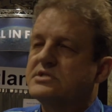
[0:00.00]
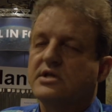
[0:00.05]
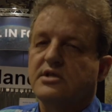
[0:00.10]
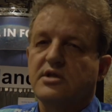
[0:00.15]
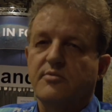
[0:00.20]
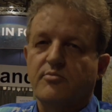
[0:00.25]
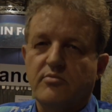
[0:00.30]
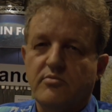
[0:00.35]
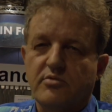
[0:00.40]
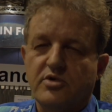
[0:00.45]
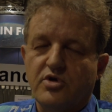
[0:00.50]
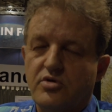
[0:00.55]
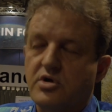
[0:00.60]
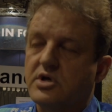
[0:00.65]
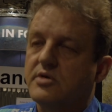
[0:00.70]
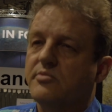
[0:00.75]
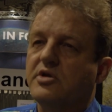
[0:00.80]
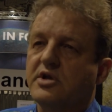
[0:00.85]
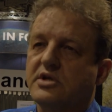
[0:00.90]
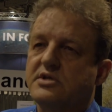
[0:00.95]
and the local
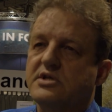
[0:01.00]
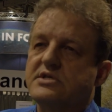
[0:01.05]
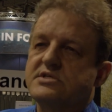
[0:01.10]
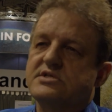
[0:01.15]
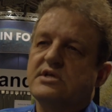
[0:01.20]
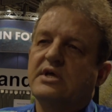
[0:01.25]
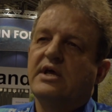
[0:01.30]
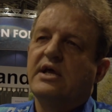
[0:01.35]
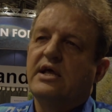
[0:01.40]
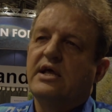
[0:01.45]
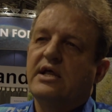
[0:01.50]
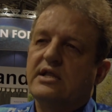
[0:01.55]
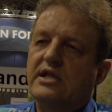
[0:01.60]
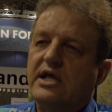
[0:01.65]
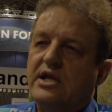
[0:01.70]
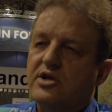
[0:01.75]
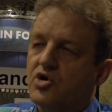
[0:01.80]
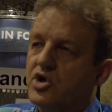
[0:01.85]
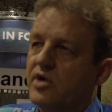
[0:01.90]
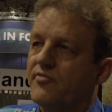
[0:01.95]
communities,
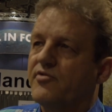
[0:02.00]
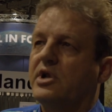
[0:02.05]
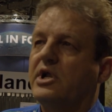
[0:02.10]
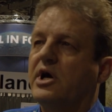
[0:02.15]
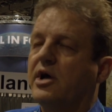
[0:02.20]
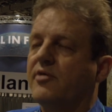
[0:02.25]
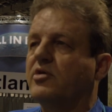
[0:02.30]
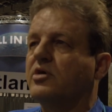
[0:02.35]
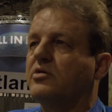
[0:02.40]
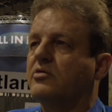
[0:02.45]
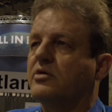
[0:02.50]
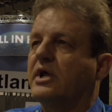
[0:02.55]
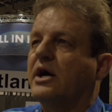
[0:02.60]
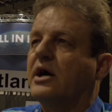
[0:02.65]
they're looking for livelihood.